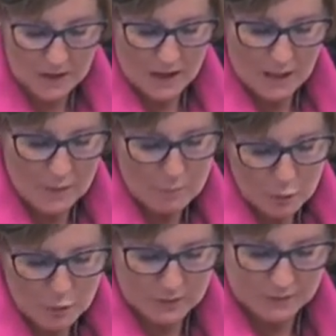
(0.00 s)
And the
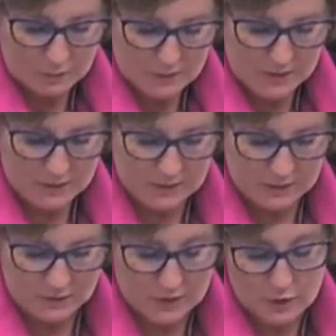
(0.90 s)
poor
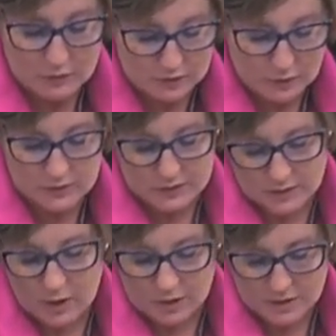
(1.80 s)
experiences resulted in
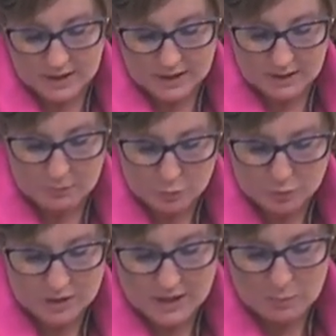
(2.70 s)
her taking more
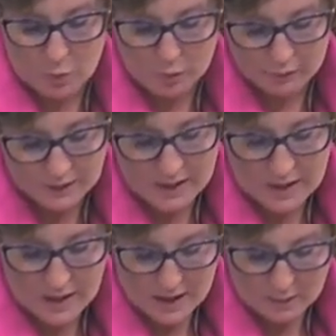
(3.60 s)
time off.
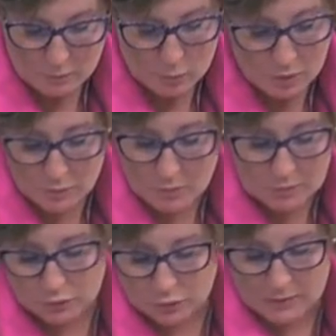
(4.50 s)
One woman
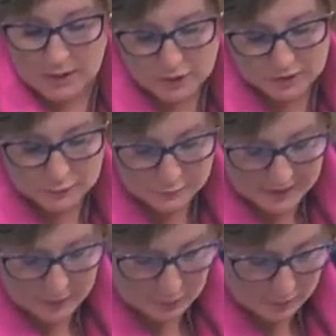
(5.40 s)
told me how she's
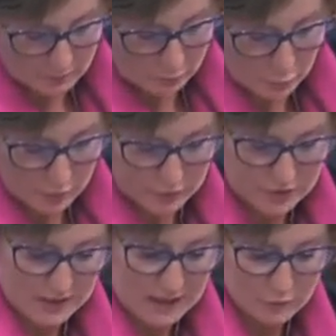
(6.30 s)
fighting with her employer to
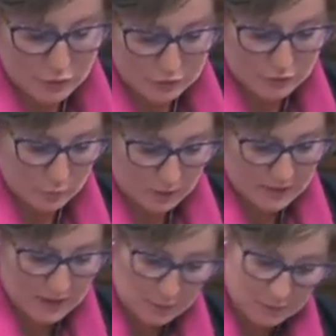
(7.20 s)
get reduced
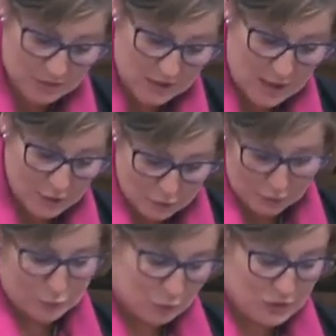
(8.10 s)
working hours
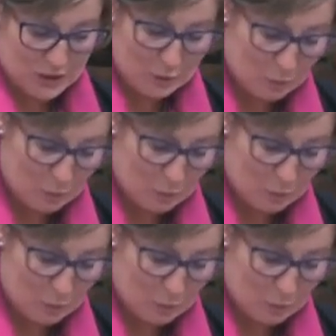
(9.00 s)
just so she can